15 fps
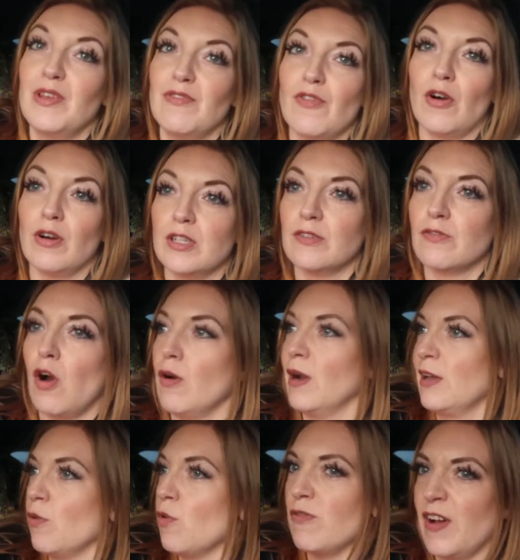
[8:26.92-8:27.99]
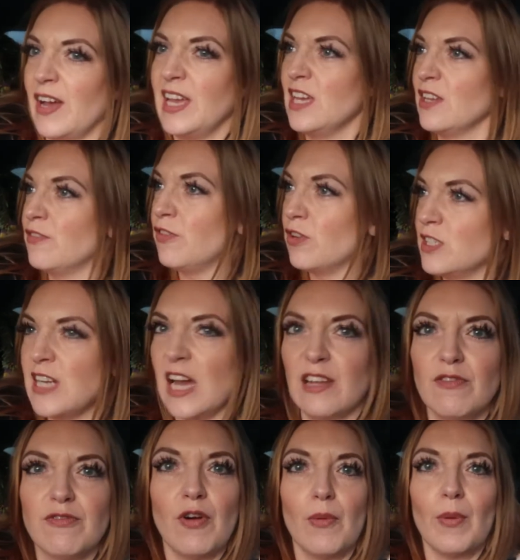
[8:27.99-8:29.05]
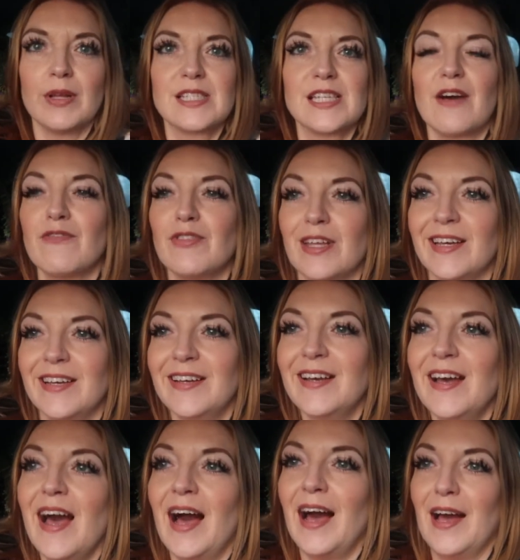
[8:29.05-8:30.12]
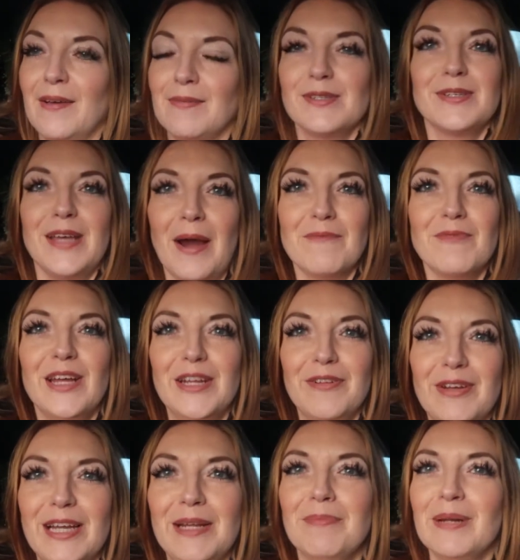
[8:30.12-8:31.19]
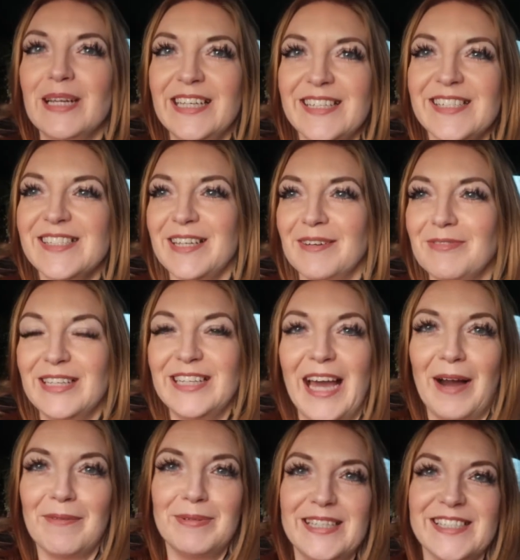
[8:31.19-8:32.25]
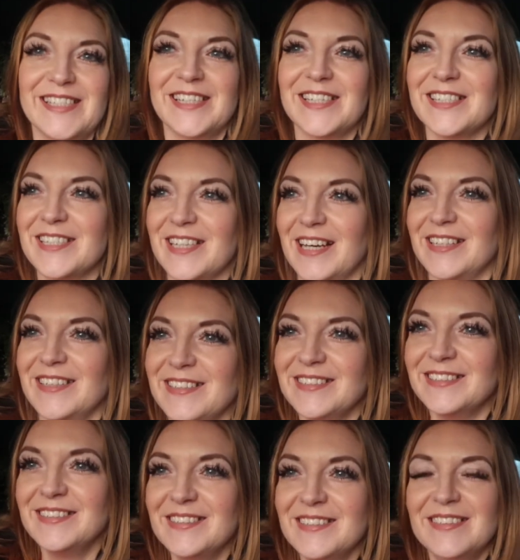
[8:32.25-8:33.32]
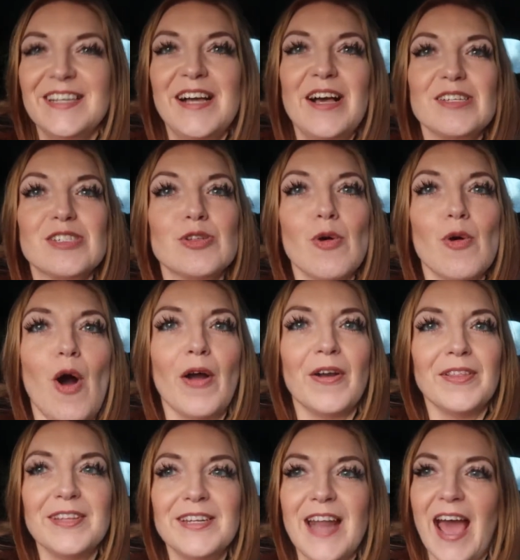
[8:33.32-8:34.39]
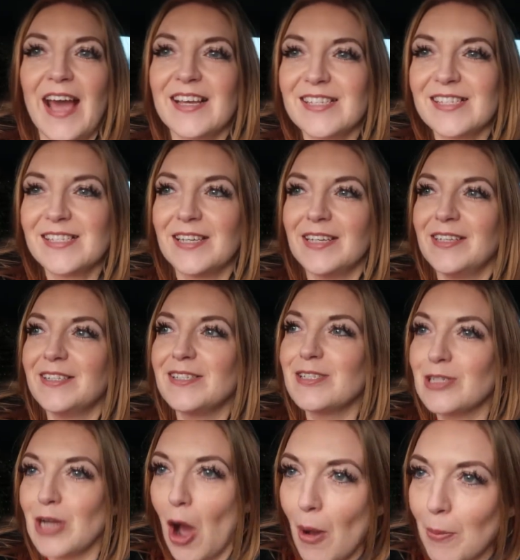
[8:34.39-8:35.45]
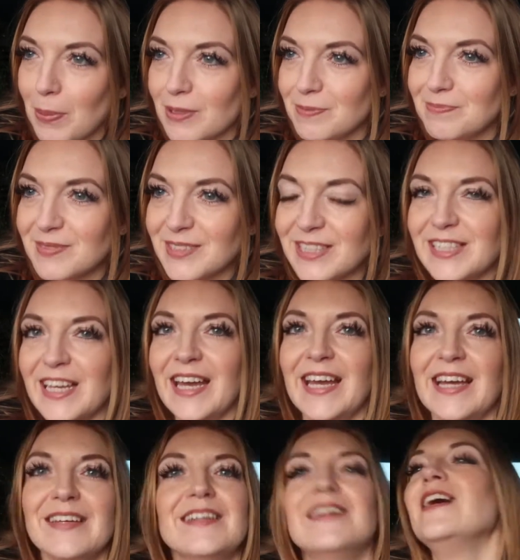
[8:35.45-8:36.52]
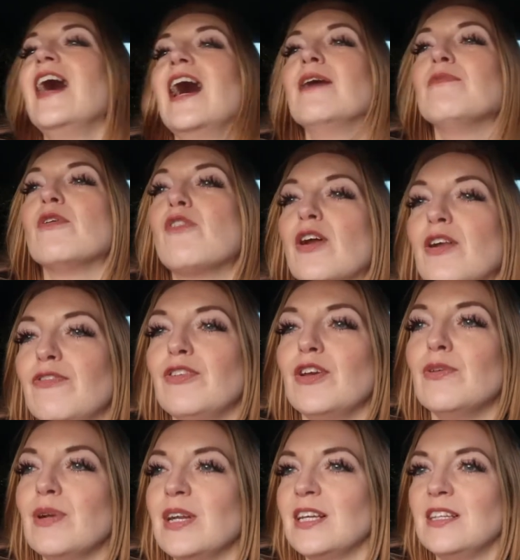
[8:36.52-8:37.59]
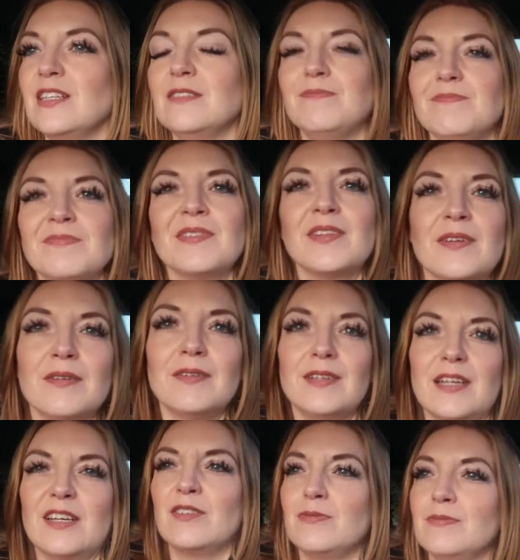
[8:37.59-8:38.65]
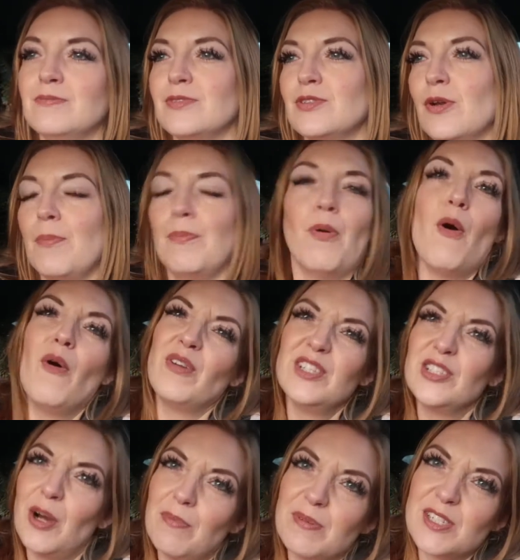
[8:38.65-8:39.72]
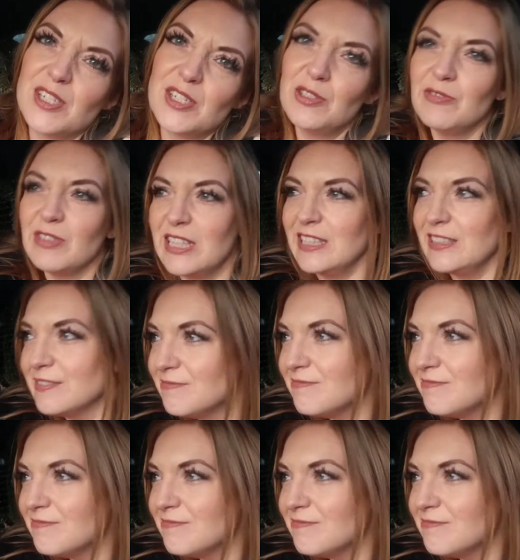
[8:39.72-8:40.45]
we've got. They've got like over 8 foot, 9 foot ones, haven't they? So yeah, I'm really, really pleased. I'm really happy, as you can tell. So on to the next stop. Today, we've got a few little, like, sort of boring jobs to do, really.